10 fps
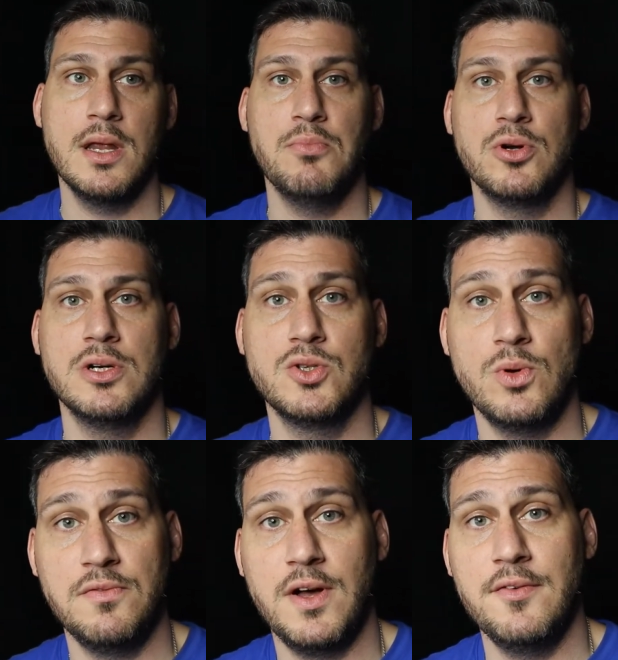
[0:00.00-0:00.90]
I bought it at
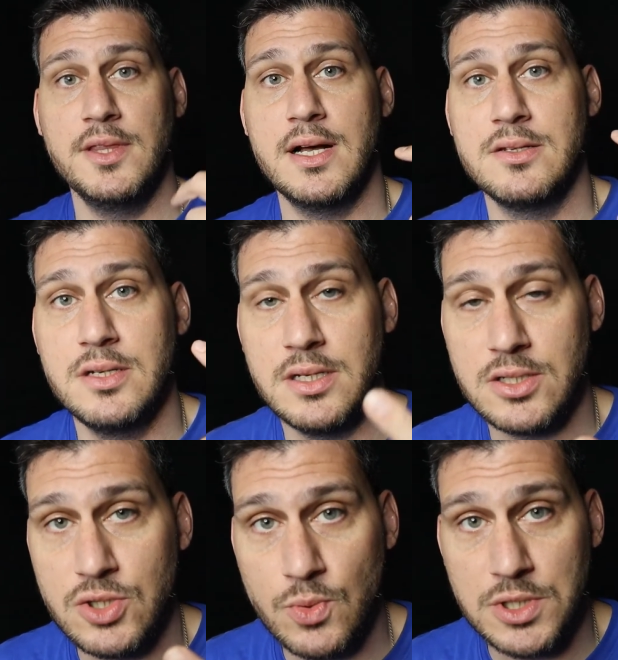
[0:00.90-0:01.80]
25,000,
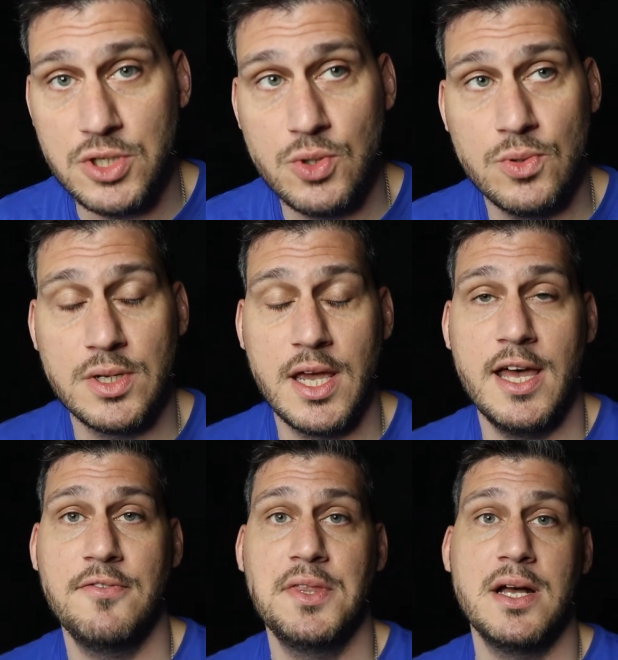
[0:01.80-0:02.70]
at
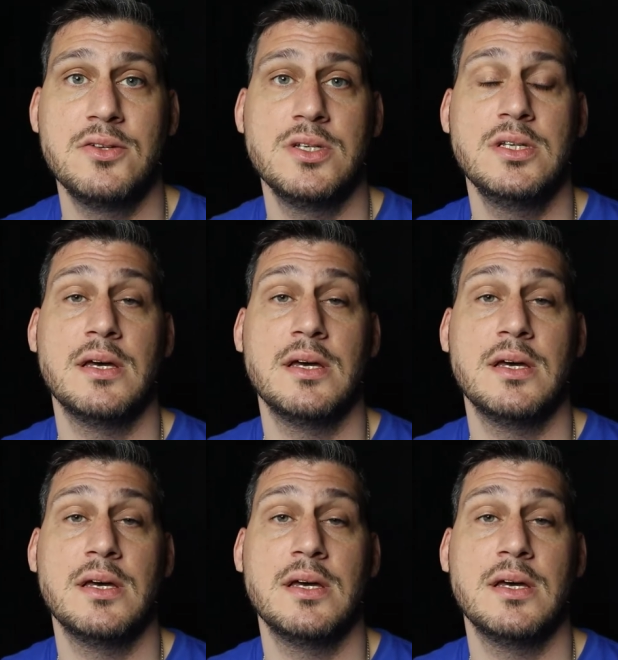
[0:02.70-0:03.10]
22,500.